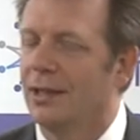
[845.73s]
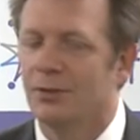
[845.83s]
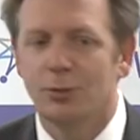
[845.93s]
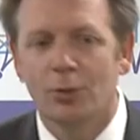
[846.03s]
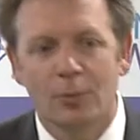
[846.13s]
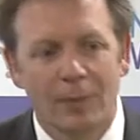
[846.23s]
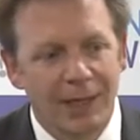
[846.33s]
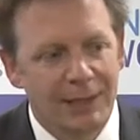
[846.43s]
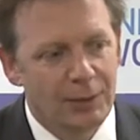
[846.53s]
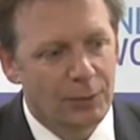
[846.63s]
I should not
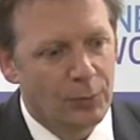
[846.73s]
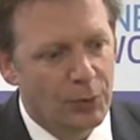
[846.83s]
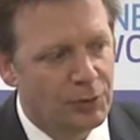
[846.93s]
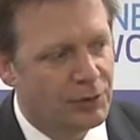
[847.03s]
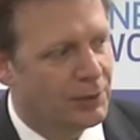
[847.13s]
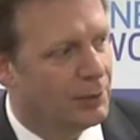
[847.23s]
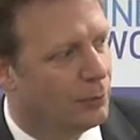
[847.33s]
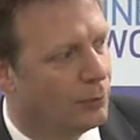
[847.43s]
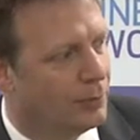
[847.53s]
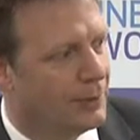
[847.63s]
make the commercials
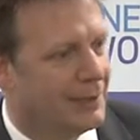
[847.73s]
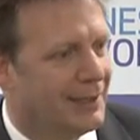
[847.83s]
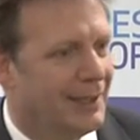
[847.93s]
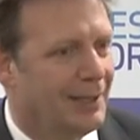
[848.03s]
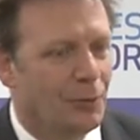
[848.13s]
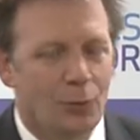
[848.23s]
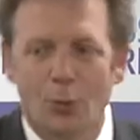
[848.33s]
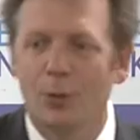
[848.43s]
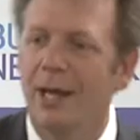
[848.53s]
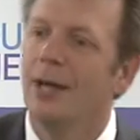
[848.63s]
in the
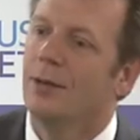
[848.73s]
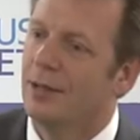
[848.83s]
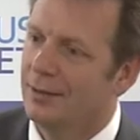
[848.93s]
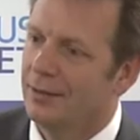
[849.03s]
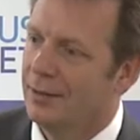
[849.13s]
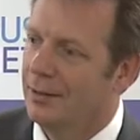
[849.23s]
wrong areas.